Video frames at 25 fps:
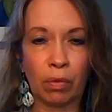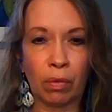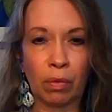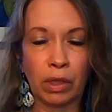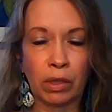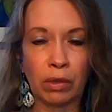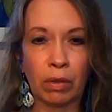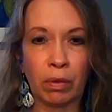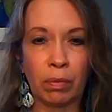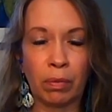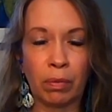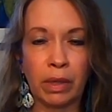
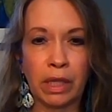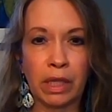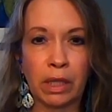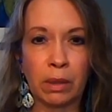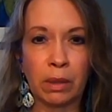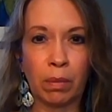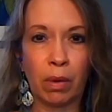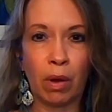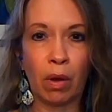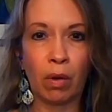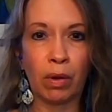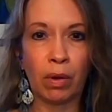which will be
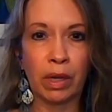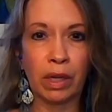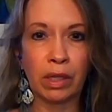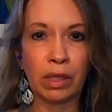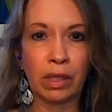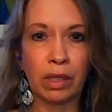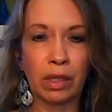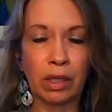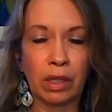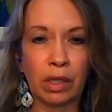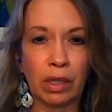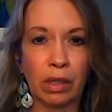spoken
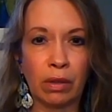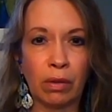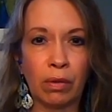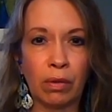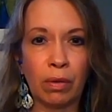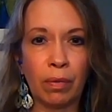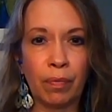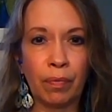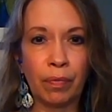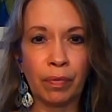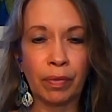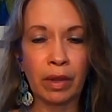to
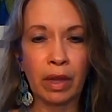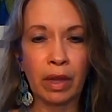you.